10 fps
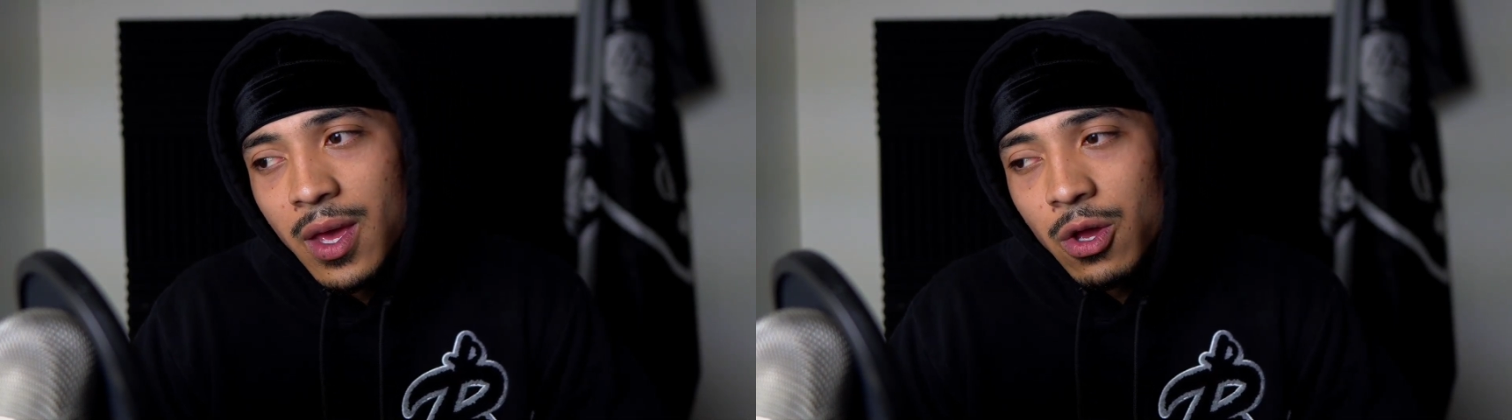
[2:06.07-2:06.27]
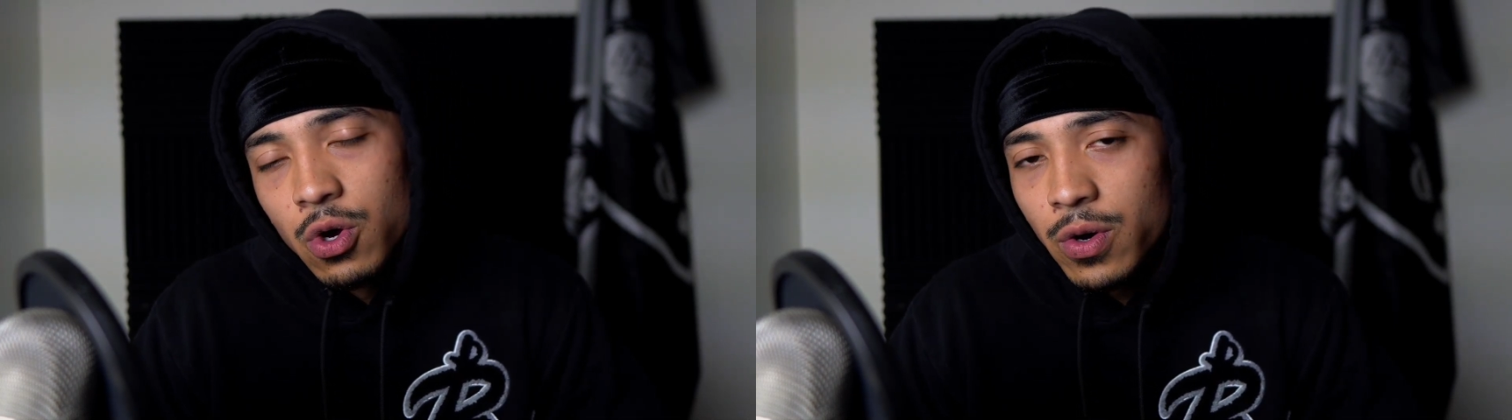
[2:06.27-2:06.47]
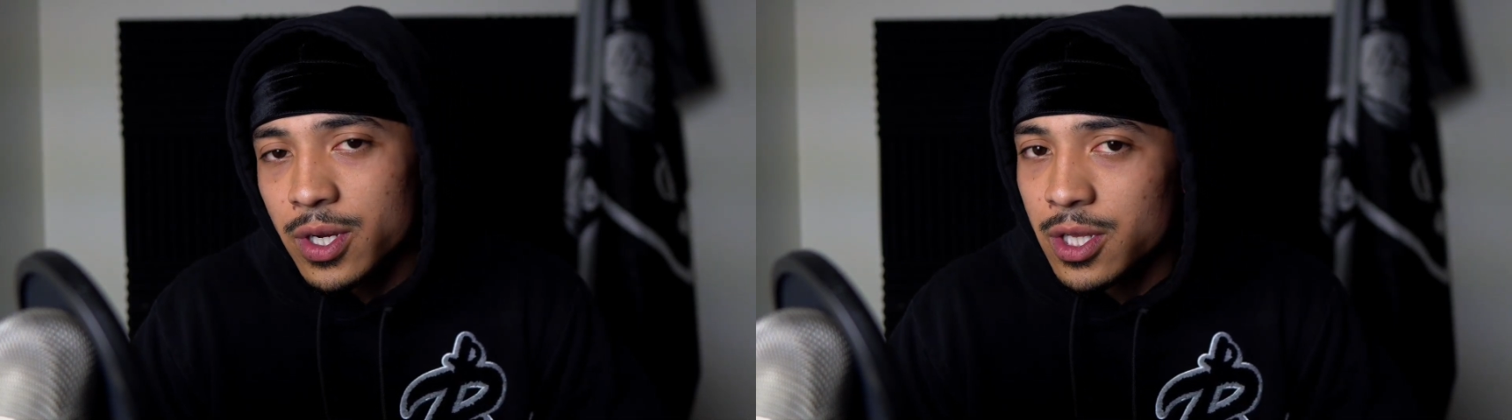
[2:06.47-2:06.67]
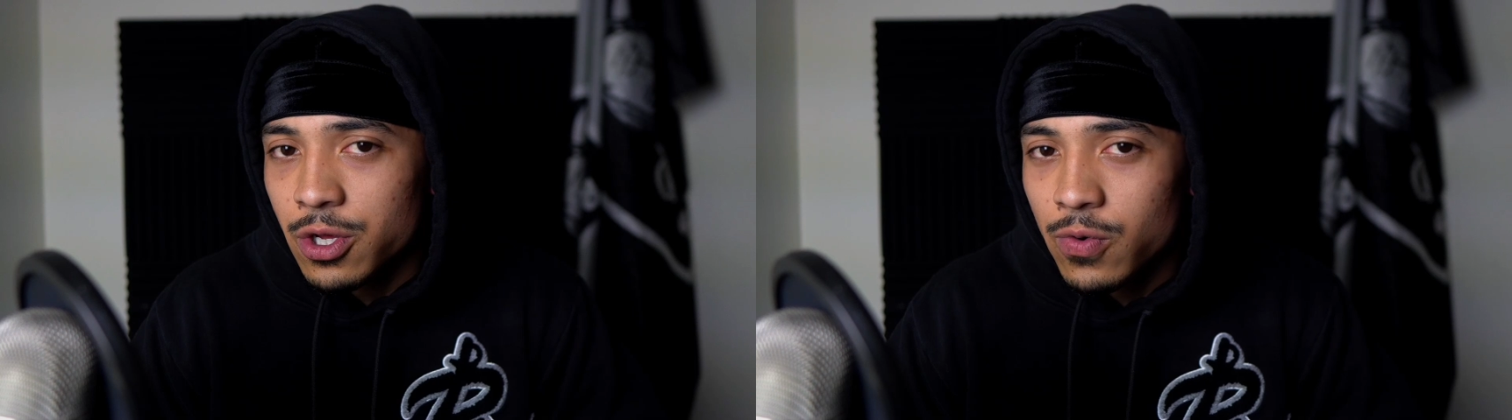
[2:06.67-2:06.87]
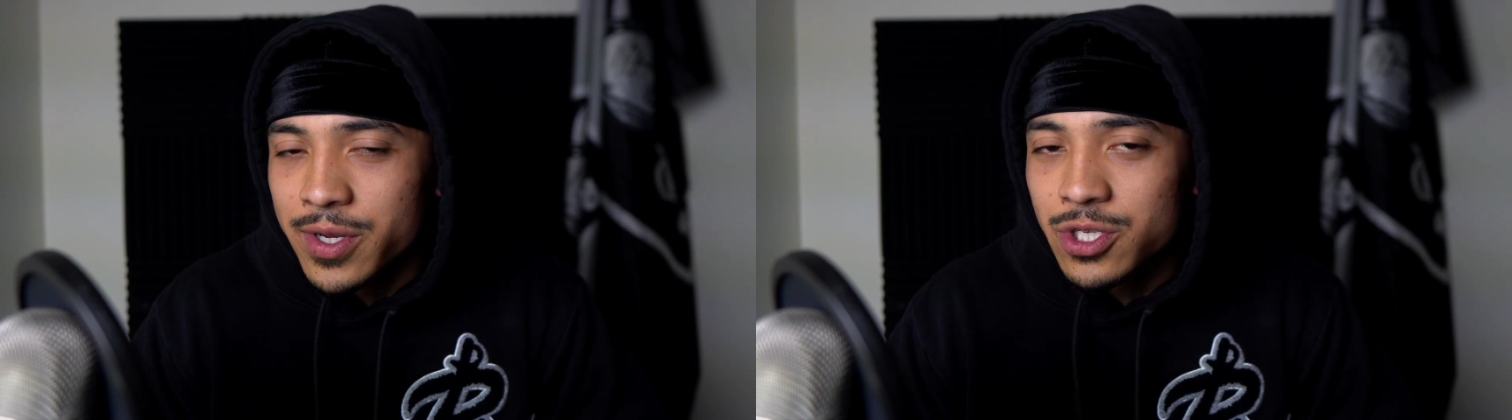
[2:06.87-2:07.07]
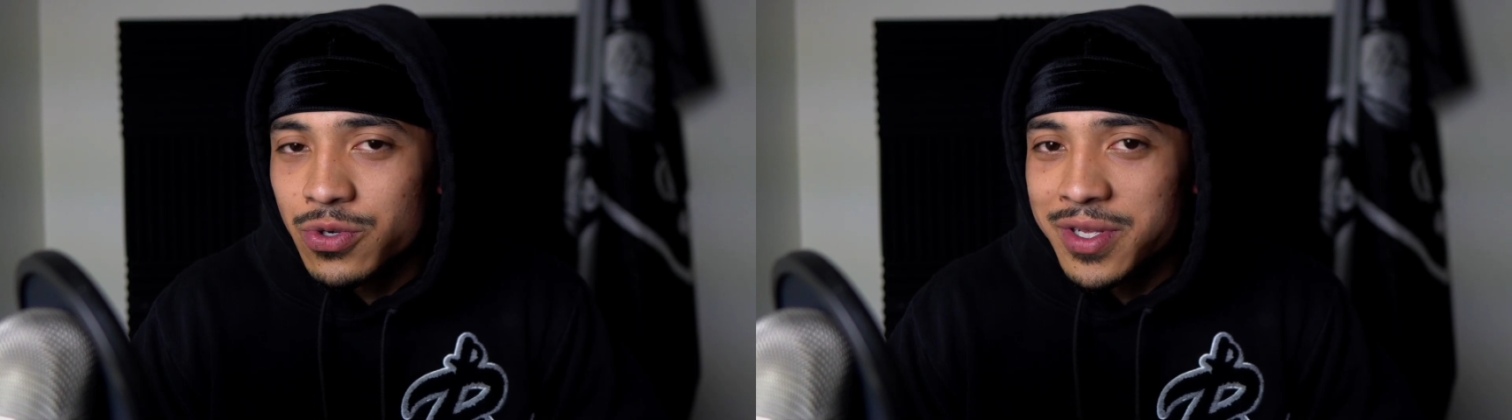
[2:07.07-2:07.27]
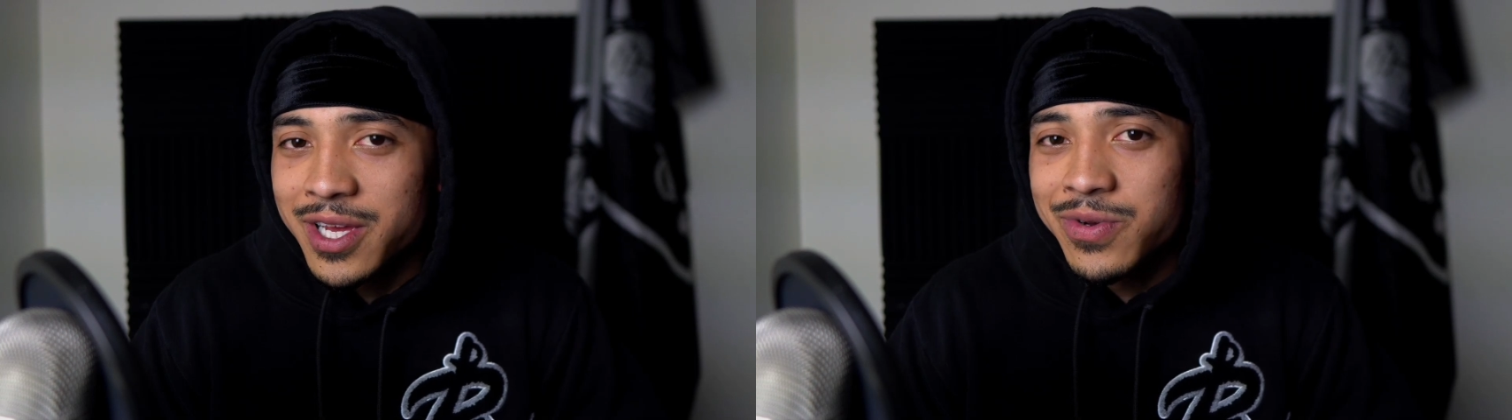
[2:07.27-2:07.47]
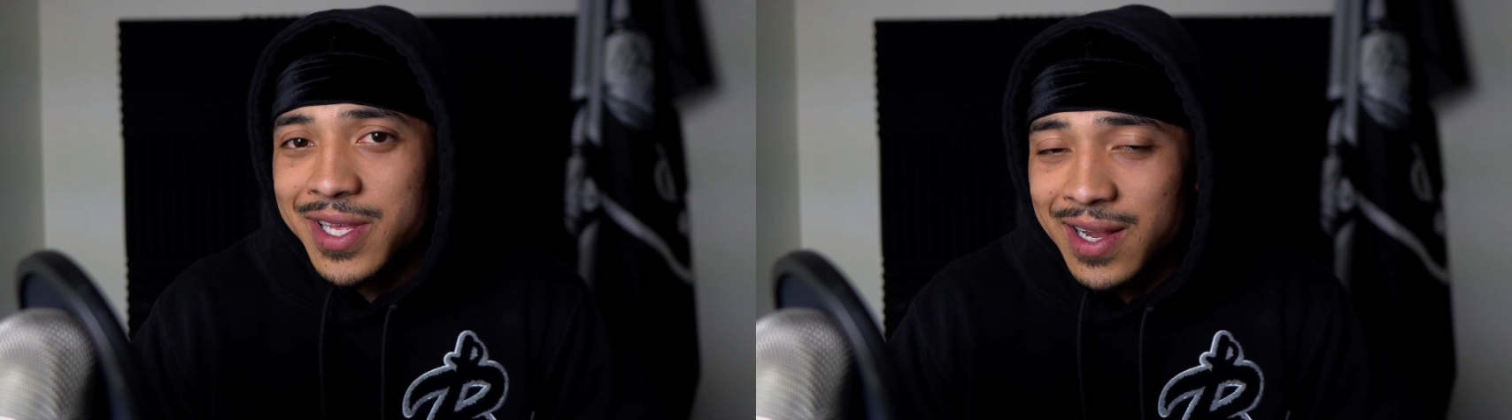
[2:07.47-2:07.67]
go on a little winning streak like
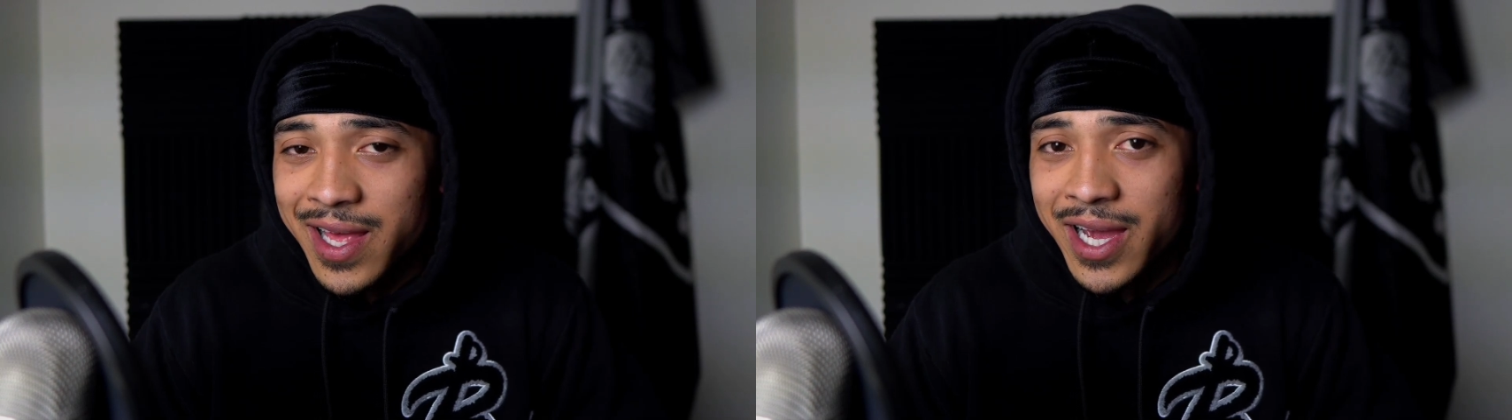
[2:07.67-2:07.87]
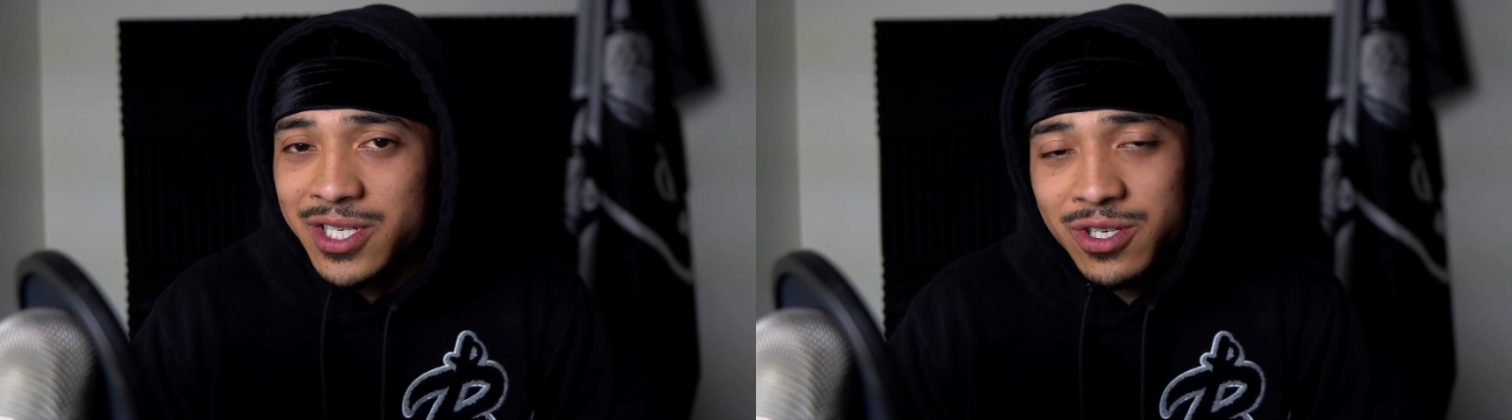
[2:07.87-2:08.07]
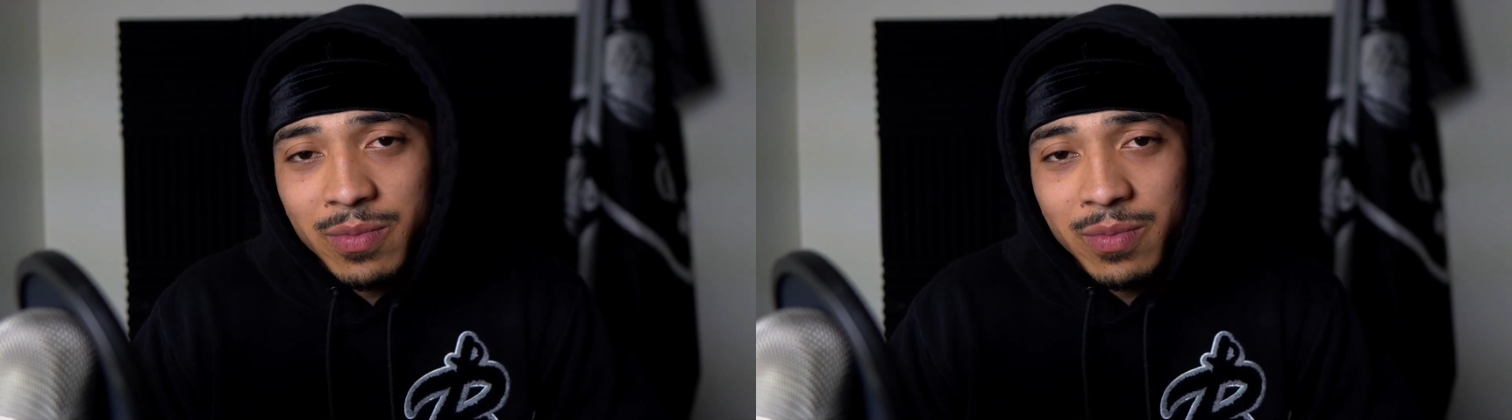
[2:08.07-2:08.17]
we did last year,